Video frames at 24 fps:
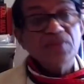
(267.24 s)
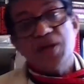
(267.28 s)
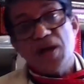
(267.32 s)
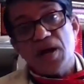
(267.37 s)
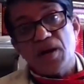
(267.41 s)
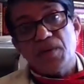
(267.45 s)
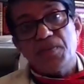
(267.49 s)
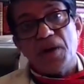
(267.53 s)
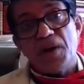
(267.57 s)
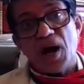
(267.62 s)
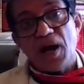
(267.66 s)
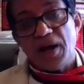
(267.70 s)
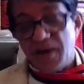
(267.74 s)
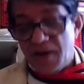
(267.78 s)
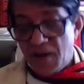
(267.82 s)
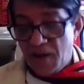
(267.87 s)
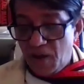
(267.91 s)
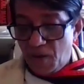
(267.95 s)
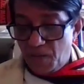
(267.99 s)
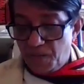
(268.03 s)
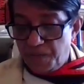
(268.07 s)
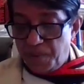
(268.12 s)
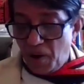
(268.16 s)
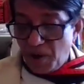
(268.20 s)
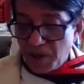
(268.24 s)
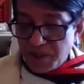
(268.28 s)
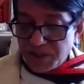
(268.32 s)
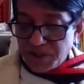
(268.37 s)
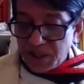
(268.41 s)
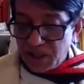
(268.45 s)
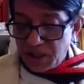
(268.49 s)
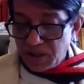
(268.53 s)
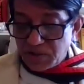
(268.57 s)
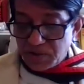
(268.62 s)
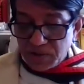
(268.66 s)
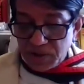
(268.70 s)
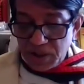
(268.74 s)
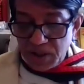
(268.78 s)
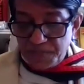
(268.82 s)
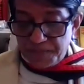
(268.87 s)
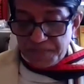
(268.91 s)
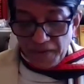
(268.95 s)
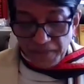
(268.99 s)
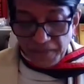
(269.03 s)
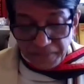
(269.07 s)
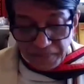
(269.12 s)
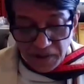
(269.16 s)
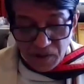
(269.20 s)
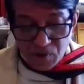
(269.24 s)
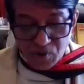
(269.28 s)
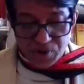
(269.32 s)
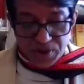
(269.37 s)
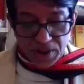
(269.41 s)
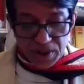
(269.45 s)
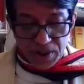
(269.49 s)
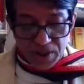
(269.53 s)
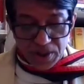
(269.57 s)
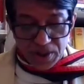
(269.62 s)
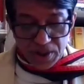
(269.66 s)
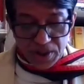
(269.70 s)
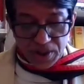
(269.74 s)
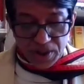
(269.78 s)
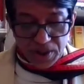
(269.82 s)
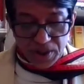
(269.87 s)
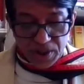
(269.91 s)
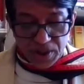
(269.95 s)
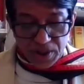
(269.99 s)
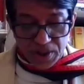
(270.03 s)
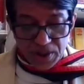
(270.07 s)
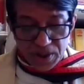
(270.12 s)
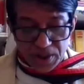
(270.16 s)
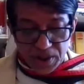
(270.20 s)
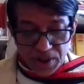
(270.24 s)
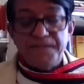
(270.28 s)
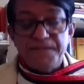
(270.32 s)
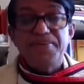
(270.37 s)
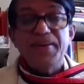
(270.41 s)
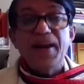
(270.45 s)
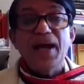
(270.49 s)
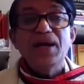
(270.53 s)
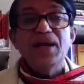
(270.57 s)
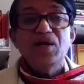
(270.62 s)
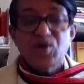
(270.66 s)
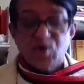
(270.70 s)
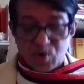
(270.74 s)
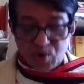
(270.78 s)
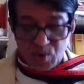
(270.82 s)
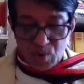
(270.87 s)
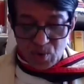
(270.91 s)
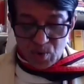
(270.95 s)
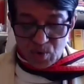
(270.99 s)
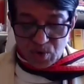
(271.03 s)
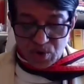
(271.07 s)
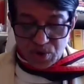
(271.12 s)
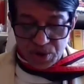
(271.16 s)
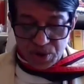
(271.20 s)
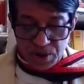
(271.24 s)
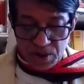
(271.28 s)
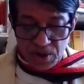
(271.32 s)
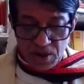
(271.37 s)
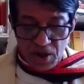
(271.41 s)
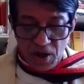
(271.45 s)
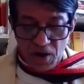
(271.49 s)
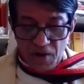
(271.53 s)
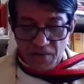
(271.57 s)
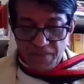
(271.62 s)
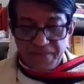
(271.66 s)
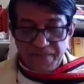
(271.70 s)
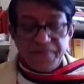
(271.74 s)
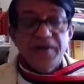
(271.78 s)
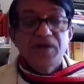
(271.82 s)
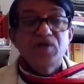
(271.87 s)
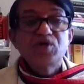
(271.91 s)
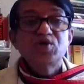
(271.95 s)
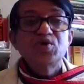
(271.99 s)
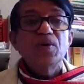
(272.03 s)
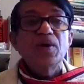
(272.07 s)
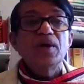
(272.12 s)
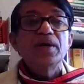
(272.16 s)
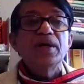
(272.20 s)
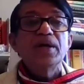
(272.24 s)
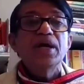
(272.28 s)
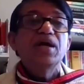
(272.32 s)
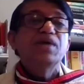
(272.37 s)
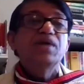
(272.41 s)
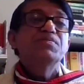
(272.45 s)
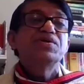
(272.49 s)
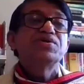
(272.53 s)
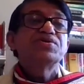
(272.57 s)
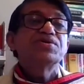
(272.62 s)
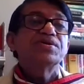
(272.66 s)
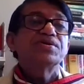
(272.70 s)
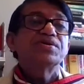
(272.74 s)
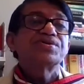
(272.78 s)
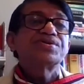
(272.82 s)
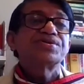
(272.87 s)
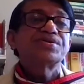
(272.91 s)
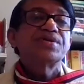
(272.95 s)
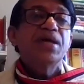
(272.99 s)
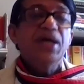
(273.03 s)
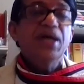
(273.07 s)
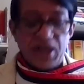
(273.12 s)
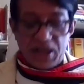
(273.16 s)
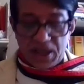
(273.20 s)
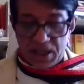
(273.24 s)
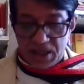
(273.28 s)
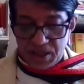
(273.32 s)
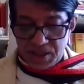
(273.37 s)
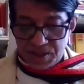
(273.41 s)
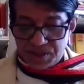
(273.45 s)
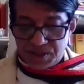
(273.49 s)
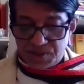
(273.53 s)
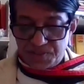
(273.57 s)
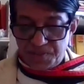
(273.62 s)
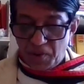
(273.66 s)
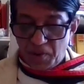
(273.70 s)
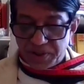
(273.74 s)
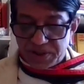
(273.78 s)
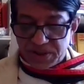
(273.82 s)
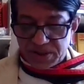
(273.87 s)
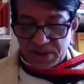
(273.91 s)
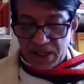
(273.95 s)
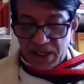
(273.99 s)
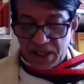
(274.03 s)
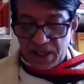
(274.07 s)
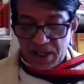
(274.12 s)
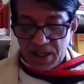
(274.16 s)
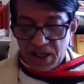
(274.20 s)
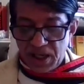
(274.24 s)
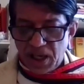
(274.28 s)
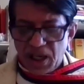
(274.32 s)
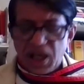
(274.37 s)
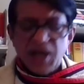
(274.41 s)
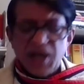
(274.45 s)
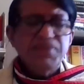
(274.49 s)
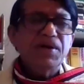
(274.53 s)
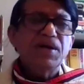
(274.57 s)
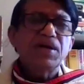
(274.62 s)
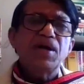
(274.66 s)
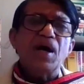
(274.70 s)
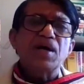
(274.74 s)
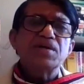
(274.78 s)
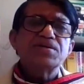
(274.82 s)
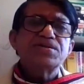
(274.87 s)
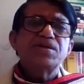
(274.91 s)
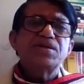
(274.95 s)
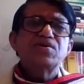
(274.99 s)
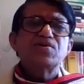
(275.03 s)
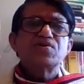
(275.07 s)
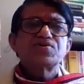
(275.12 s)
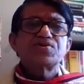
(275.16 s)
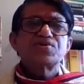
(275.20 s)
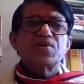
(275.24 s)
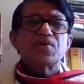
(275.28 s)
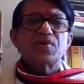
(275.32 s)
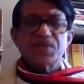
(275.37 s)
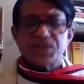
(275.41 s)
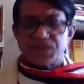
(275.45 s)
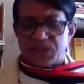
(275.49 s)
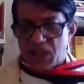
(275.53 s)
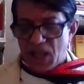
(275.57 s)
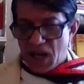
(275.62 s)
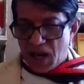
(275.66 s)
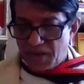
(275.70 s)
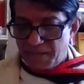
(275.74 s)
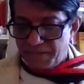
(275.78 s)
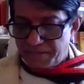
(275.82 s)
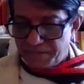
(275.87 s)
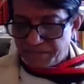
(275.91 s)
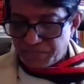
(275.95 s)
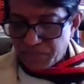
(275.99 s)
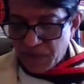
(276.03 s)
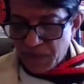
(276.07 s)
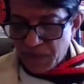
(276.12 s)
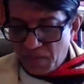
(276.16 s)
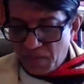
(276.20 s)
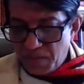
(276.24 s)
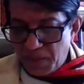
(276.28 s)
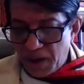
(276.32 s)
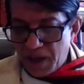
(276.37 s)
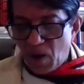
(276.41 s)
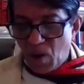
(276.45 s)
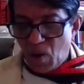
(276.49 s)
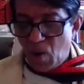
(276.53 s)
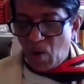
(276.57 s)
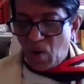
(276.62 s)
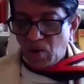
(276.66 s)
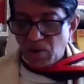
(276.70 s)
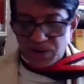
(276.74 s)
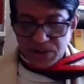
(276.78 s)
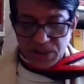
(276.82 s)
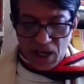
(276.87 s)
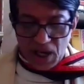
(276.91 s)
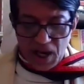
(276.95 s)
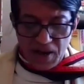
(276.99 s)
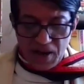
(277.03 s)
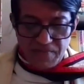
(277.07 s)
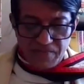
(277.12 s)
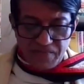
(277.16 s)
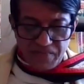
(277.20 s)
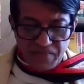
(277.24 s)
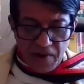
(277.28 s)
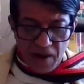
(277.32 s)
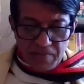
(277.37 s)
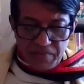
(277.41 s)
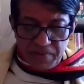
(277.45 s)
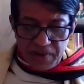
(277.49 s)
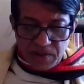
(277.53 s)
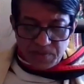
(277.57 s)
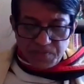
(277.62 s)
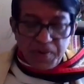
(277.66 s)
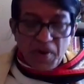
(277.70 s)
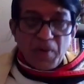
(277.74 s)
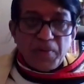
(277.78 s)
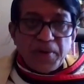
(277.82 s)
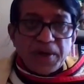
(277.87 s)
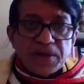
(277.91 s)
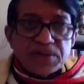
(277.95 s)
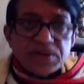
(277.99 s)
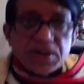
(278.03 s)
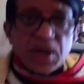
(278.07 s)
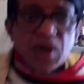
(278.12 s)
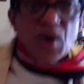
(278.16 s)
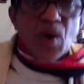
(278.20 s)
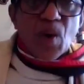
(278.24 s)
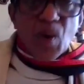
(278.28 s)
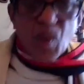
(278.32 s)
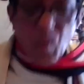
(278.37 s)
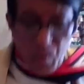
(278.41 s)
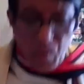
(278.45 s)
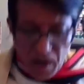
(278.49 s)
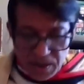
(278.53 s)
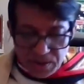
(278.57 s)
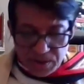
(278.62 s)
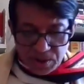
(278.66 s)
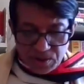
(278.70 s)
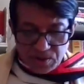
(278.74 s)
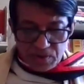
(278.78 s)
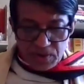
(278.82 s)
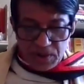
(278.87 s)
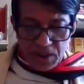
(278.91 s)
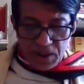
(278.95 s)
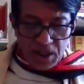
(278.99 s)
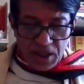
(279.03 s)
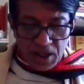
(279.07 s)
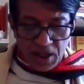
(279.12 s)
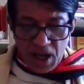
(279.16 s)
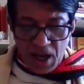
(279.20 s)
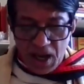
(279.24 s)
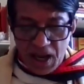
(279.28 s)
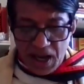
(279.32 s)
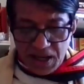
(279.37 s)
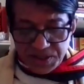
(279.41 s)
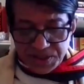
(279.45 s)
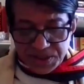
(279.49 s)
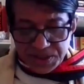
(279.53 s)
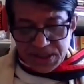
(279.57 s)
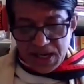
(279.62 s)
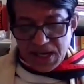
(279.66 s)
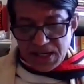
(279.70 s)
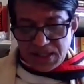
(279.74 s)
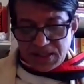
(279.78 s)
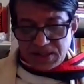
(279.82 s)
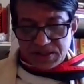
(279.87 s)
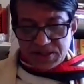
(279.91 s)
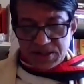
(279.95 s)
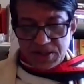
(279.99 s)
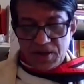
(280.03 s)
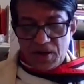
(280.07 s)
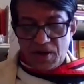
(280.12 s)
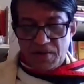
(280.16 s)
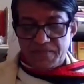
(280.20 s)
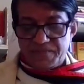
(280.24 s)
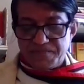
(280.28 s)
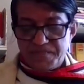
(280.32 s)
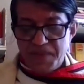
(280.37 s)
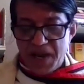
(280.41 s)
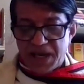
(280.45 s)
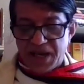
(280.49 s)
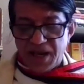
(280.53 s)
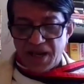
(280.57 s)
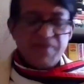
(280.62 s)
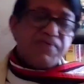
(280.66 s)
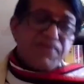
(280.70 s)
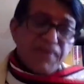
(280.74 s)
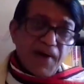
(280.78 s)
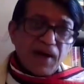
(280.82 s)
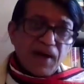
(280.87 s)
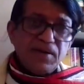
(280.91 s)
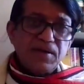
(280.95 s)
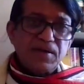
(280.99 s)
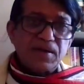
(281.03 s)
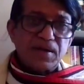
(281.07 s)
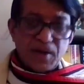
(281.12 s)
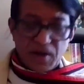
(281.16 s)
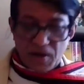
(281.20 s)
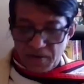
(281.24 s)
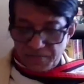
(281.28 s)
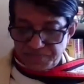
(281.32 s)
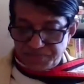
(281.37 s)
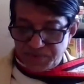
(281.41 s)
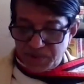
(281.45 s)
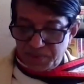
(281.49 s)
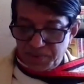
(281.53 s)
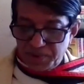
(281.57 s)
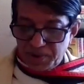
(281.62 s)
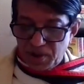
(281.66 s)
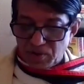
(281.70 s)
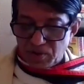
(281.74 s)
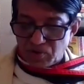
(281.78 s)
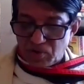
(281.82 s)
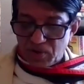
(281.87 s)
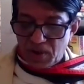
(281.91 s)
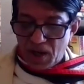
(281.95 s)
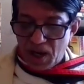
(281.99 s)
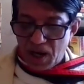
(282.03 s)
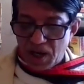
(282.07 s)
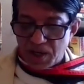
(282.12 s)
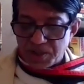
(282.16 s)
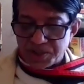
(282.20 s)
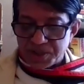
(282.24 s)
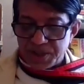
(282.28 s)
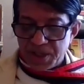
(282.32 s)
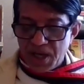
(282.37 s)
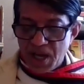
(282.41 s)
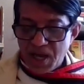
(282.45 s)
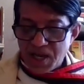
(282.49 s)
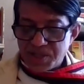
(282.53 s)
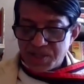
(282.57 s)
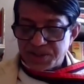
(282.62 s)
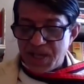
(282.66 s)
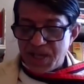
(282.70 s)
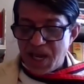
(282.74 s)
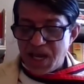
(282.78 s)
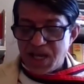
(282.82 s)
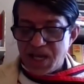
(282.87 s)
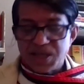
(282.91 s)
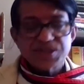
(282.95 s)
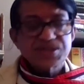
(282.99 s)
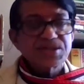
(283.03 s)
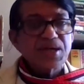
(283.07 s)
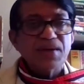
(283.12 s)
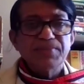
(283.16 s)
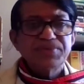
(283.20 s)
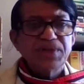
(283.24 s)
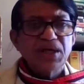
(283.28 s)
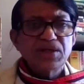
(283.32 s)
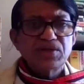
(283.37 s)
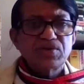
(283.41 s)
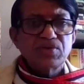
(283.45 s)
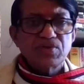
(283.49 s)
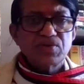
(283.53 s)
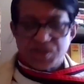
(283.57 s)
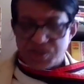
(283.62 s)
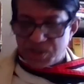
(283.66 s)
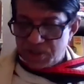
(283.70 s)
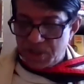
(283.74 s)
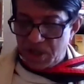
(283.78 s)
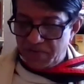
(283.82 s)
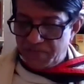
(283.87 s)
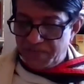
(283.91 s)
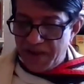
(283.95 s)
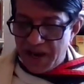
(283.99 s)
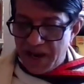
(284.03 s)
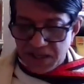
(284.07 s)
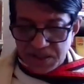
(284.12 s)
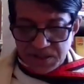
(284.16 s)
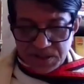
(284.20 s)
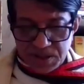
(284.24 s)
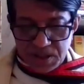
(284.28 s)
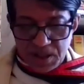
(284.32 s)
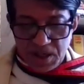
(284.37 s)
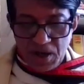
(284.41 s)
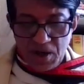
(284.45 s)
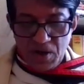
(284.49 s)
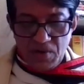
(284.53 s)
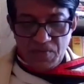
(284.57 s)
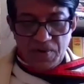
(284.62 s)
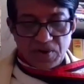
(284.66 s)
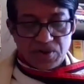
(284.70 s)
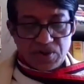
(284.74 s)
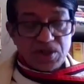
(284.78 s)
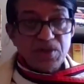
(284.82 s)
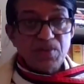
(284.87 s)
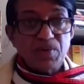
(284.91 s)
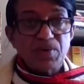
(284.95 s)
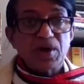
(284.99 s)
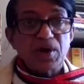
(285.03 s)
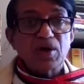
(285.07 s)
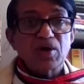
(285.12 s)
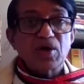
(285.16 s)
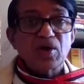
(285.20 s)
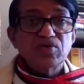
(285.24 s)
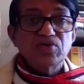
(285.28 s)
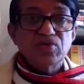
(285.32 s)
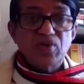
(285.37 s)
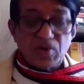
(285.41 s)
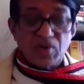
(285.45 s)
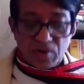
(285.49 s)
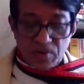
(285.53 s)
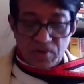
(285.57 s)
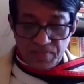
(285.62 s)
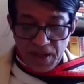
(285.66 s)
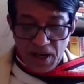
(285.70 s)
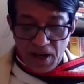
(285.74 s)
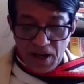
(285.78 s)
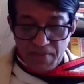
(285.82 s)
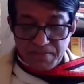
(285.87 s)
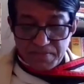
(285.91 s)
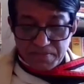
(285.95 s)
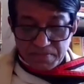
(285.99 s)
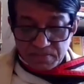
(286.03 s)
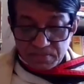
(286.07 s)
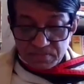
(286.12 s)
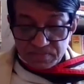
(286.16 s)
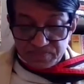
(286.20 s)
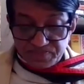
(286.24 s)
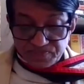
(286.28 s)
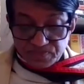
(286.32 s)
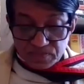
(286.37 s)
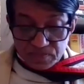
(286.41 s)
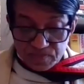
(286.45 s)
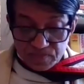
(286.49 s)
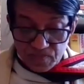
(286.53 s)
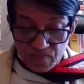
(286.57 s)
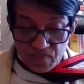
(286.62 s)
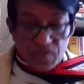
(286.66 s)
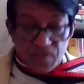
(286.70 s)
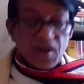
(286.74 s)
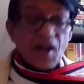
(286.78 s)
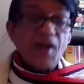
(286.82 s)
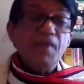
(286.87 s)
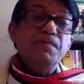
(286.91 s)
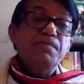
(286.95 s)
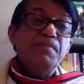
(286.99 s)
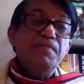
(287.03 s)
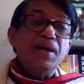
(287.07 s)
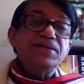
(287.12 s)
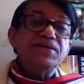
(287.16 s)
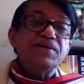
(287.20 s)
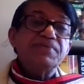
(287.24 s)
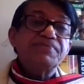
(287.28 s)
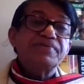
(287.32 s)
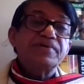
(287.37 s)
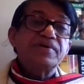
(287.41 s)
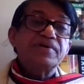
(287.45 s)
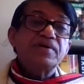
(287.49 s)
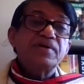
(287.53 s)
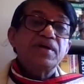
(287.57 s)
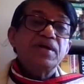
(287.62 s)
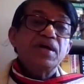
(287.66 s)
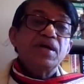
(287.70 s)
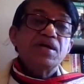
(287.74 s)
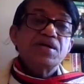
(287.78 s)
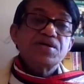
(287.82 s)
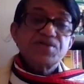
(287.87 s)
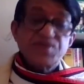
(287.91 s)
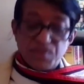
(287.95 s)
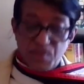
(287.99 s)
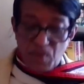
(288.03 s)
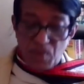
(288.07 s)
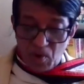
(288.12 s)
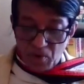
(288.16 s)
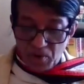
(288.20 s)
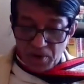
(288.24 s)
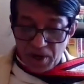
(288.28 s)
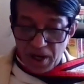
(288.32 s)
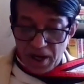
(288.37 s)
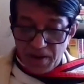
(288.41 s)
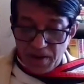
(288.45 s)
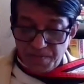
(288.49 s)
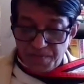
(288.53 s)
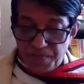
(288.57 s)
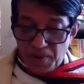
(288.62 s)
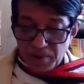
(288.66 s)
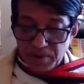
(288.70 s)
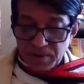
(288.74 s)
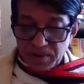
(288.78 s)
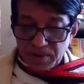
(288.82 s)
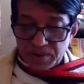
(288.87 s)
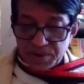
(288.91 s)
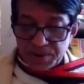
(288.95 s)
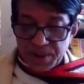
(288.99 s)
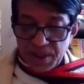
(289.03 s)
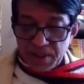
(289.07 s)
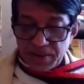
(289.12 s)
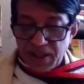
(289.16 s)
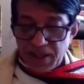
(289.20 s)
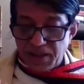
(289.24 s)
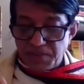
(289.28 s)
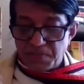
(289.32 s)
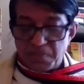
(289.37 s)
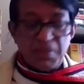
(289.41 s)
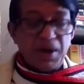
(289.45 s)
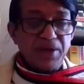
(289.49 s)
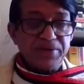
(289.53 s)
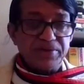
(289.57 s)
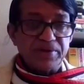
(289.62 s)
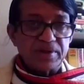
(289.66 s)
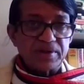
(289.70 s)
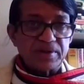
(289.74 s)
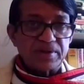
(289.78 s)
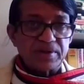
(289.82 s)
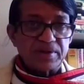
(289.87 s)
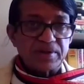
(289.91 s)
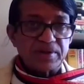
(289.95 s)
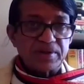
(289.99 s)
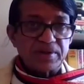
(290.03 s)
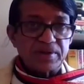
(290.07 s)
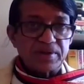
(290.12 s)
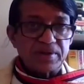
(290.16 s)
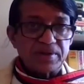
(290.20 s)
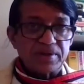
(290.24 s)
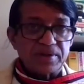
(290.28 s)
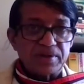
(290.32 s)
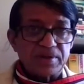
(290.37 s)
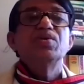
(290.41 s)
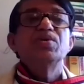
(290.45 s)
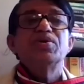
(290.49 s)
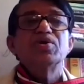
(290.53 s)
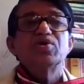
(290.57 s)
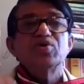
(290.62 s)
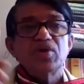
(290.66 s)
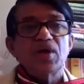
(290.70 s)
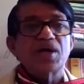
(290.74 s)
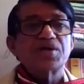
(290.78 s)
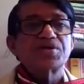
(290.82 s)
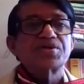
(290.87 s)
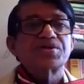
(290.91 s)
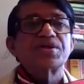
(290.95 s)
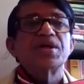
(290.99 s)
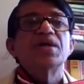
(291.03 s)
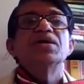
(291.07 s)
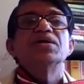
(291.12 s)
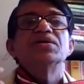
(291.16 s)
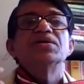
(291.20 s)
thereby pointing to the profusion and plenitude of visual images in his poetry. Even Qazi Nazrul Islam, my all-time favorite poet, went to the extent of making fun of Jivananda Das, saying something to this effect for Jivanananda, metaphor is more important than mother. Jivananda Das,